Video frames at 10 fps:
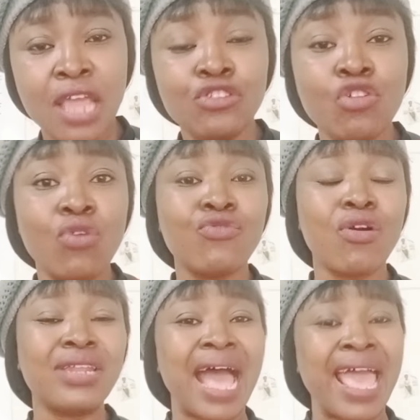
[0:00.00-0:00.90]
Don't
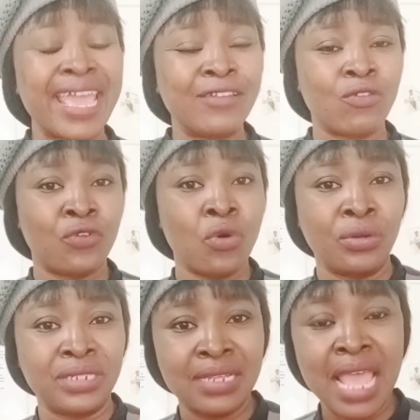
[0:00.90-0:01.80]
run ahead of
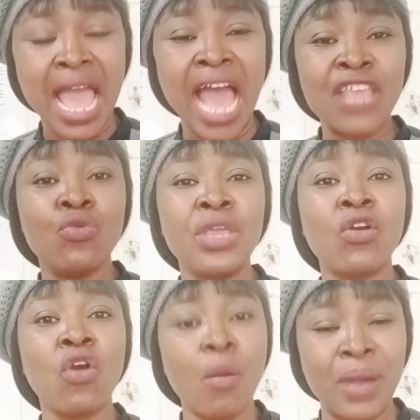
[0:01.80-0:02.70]
God, and you will
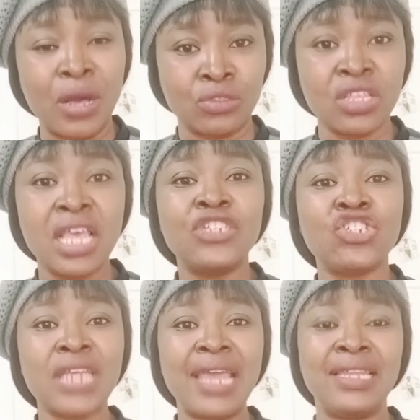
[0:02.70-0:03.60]
come out
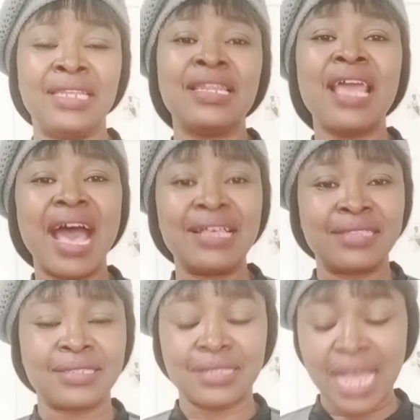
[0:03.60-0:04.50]
shining as
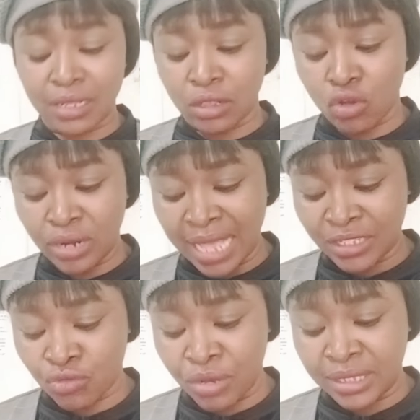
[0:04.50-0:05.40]
the star the Lord
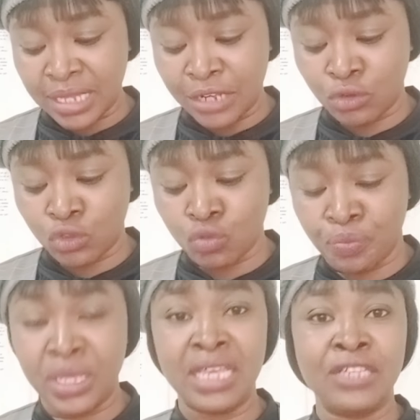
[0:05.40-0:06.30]
has created you to
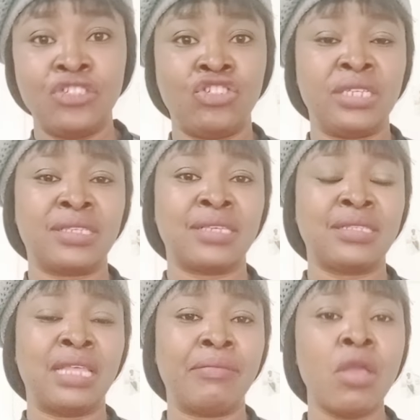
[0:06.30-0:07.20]
be in
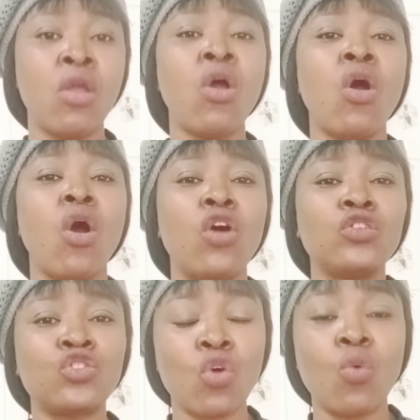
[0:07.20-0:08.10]
Jesus' name.
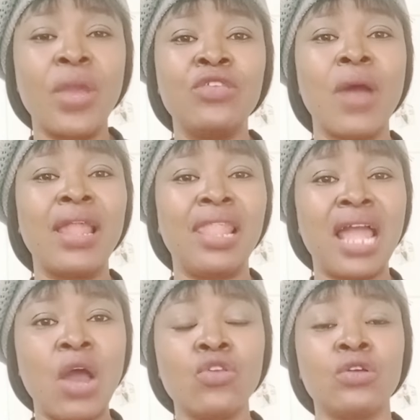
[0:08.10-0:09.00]
Also, when you
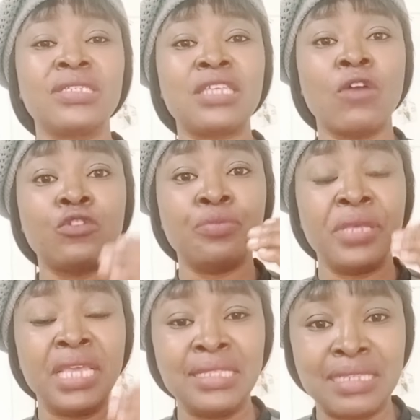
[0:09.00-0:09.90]
allow yourself to
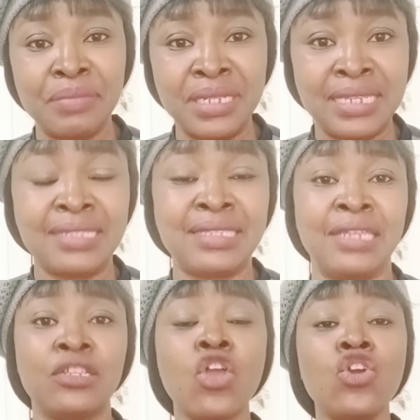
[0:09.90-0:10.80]
be
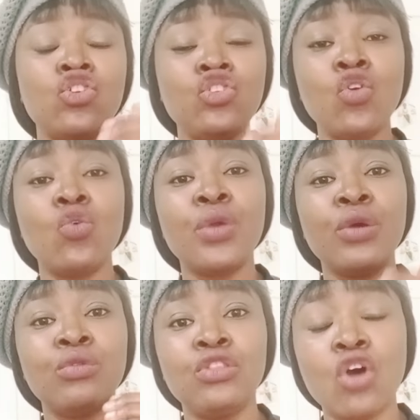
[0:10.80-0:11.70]
intimidated, you
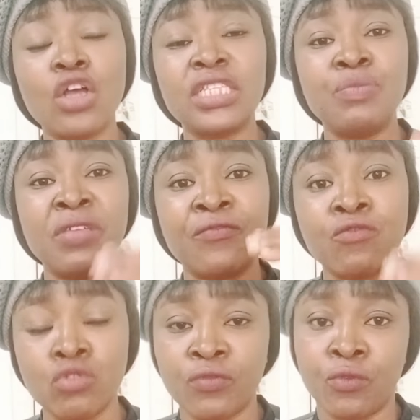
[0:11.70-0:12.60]
will not be
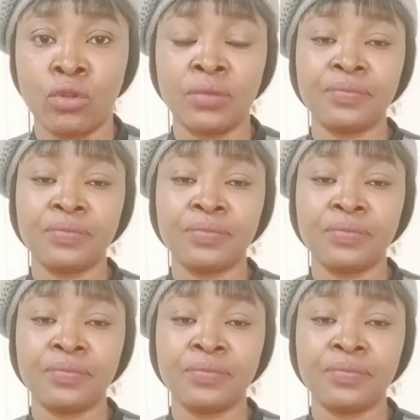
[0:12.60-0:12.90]
fruitful.